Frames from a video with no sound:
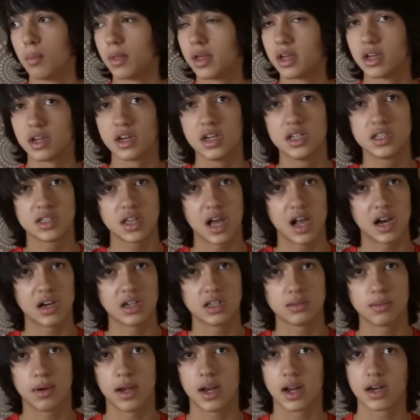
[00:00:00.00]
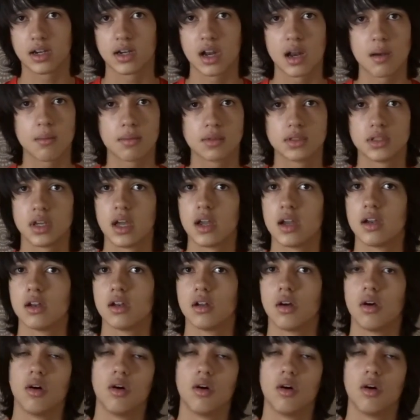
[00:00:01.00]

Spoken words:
increase calories by like 10%,